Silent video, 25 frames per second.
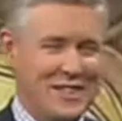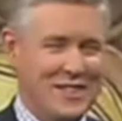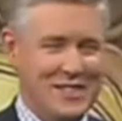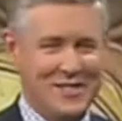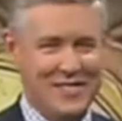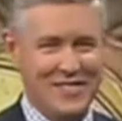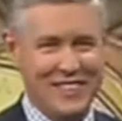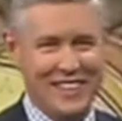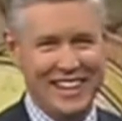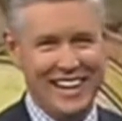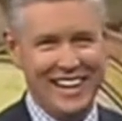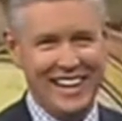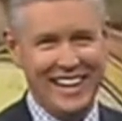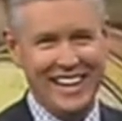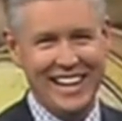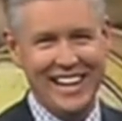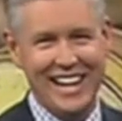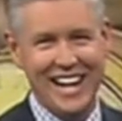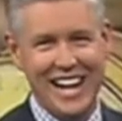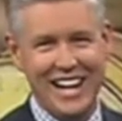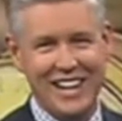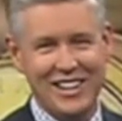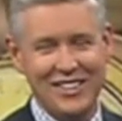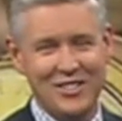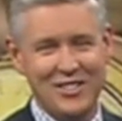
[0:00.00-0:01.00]
into play.
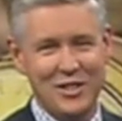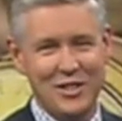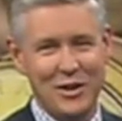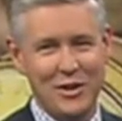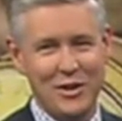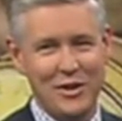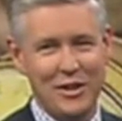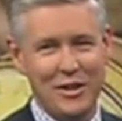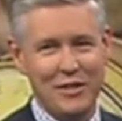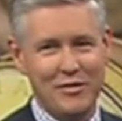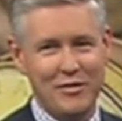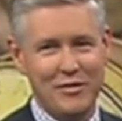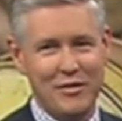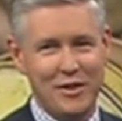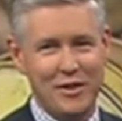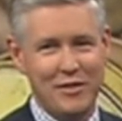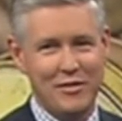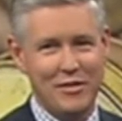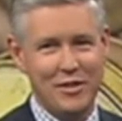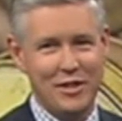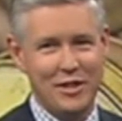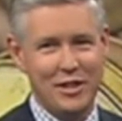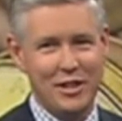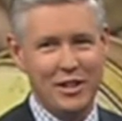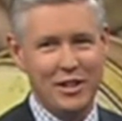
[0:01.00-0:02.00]
So
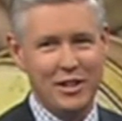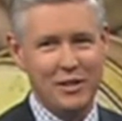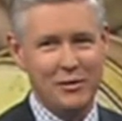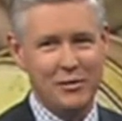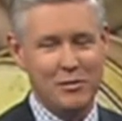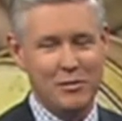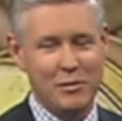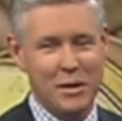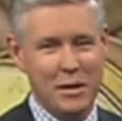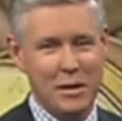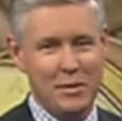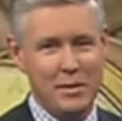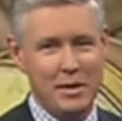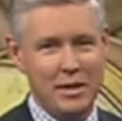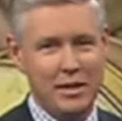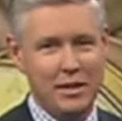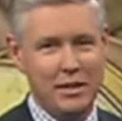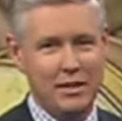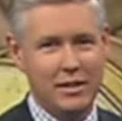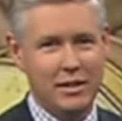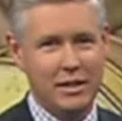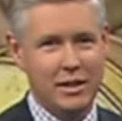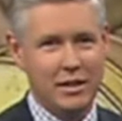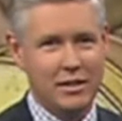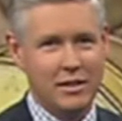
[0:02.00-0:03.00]
if you're going to
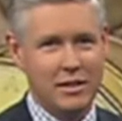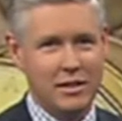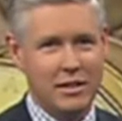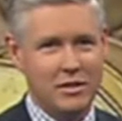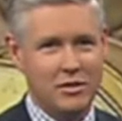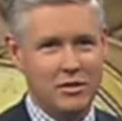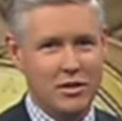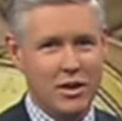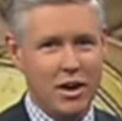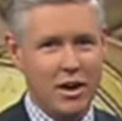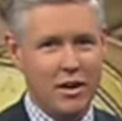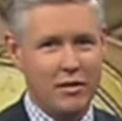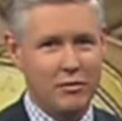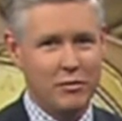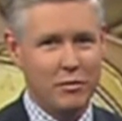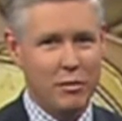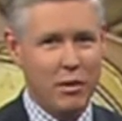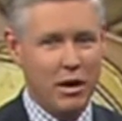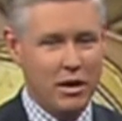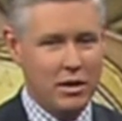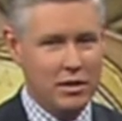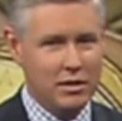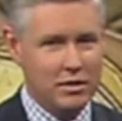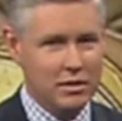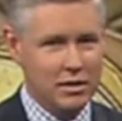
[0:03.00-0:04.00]
maybe kick things off
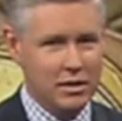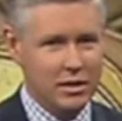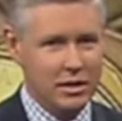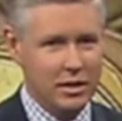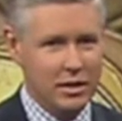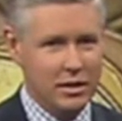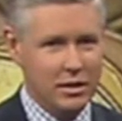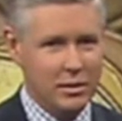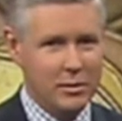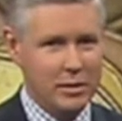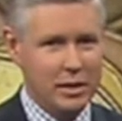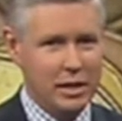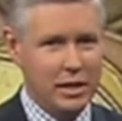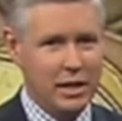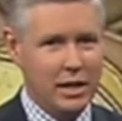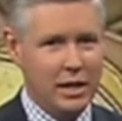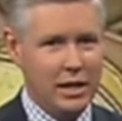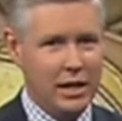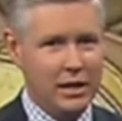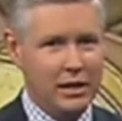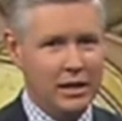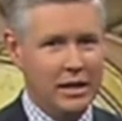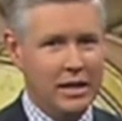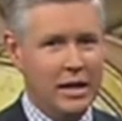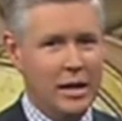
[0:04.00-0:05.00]
modestly at the
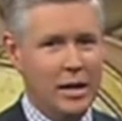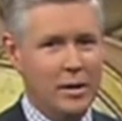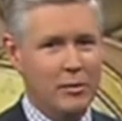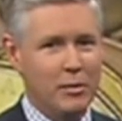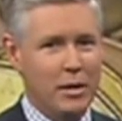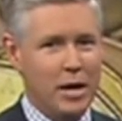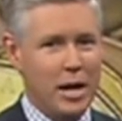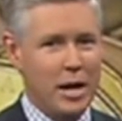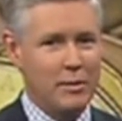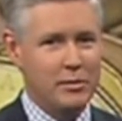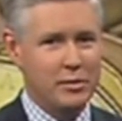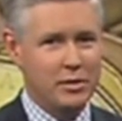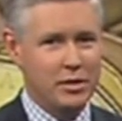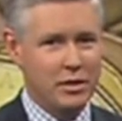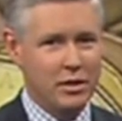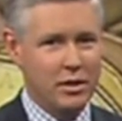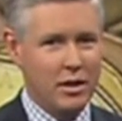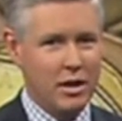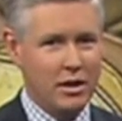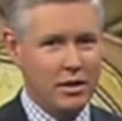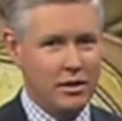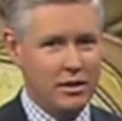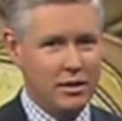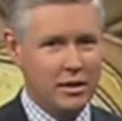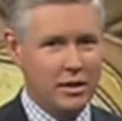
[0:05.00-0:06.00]
beginning, perhaps
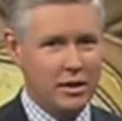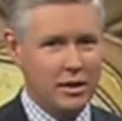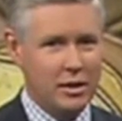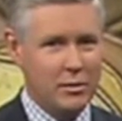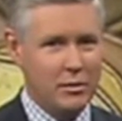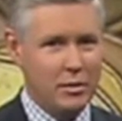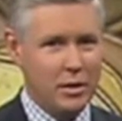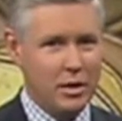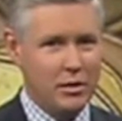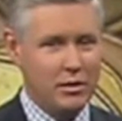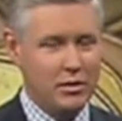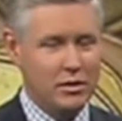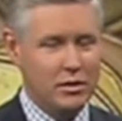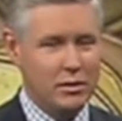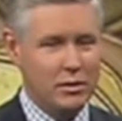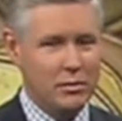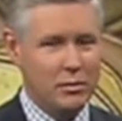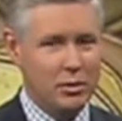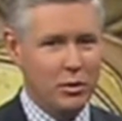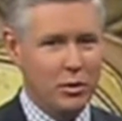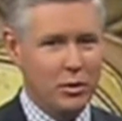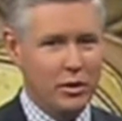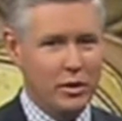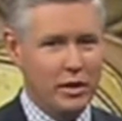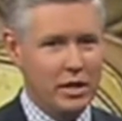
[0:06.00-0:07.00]
you're not thinking about
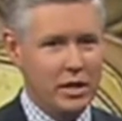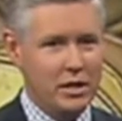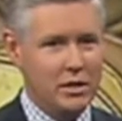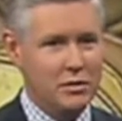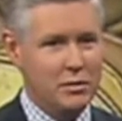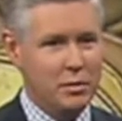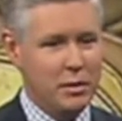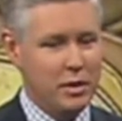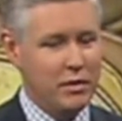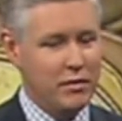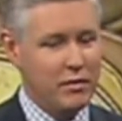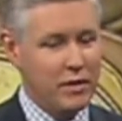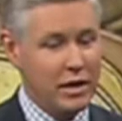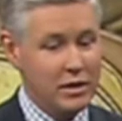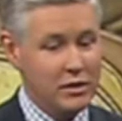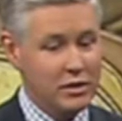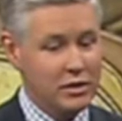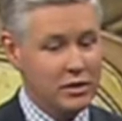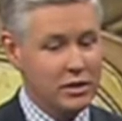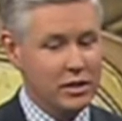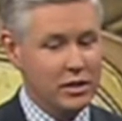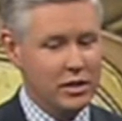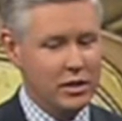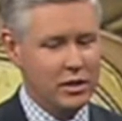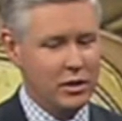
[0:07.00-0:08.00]
employees, but
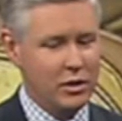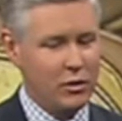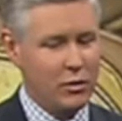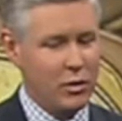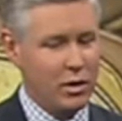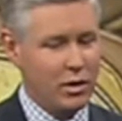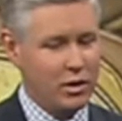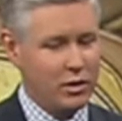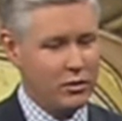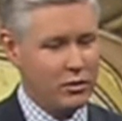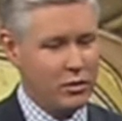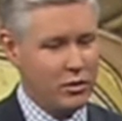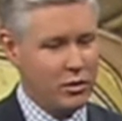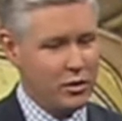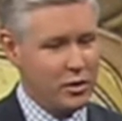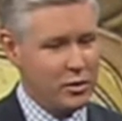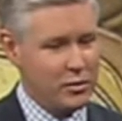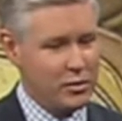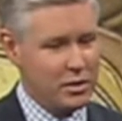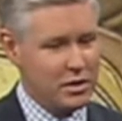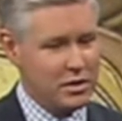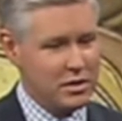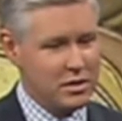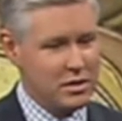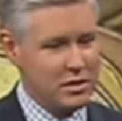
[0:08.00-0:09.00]
eventually you're going to want to grow
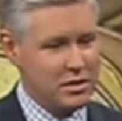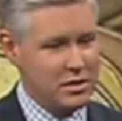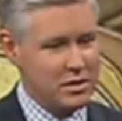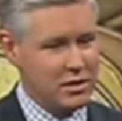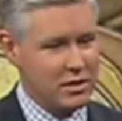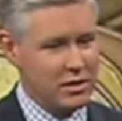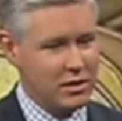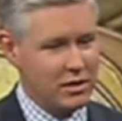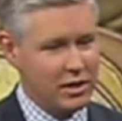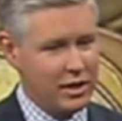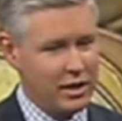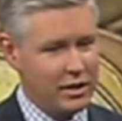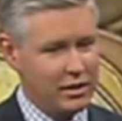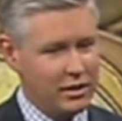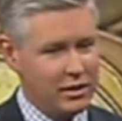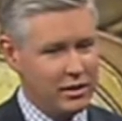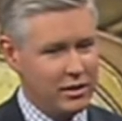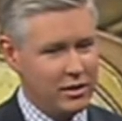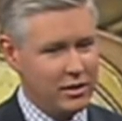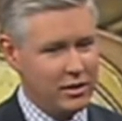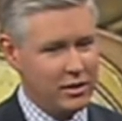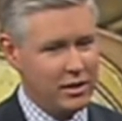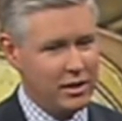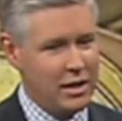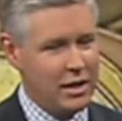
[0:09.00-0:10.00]
your business in all
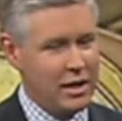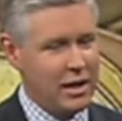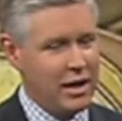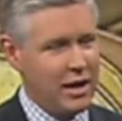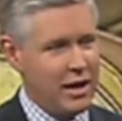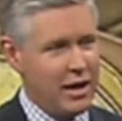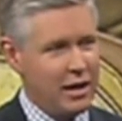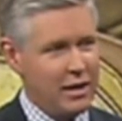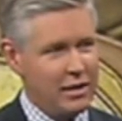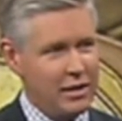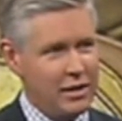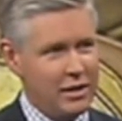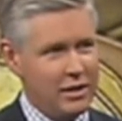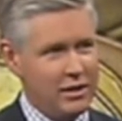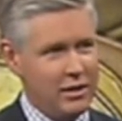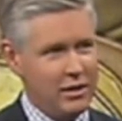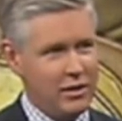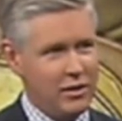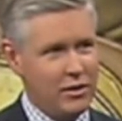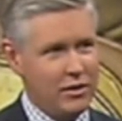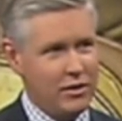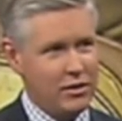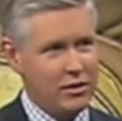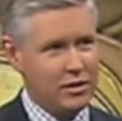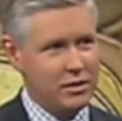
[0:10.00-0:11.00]
likelihood. And then
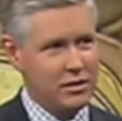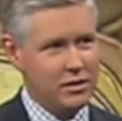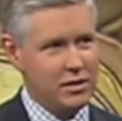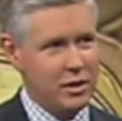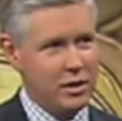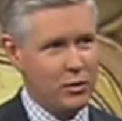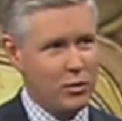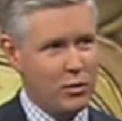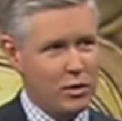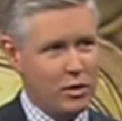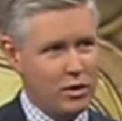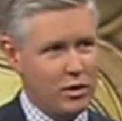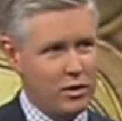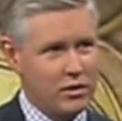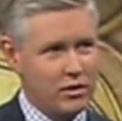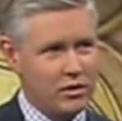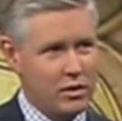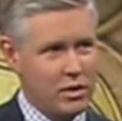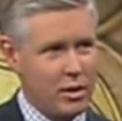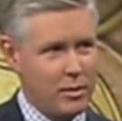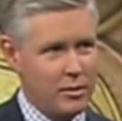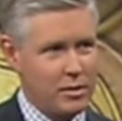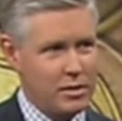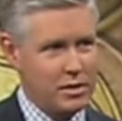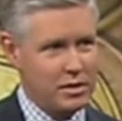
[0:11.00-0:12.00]
there are things like
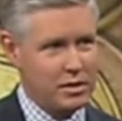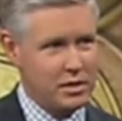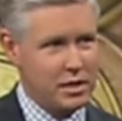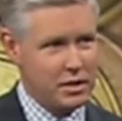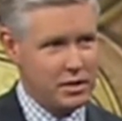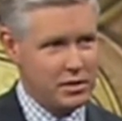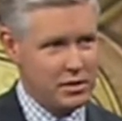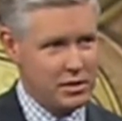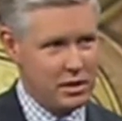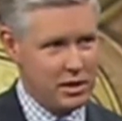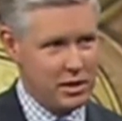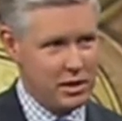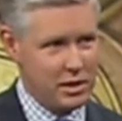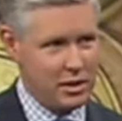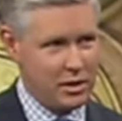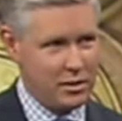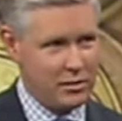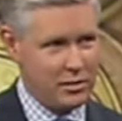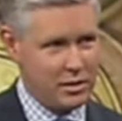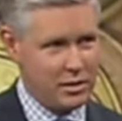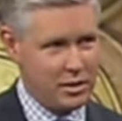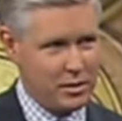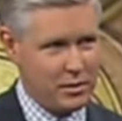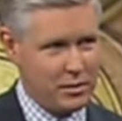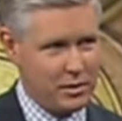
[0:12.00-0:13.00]
workers' compensation that
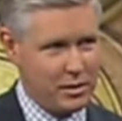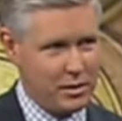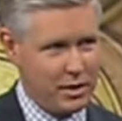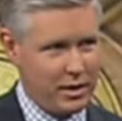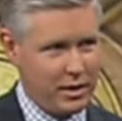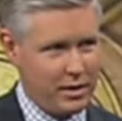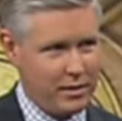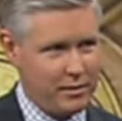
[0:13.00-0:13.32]
comes into play.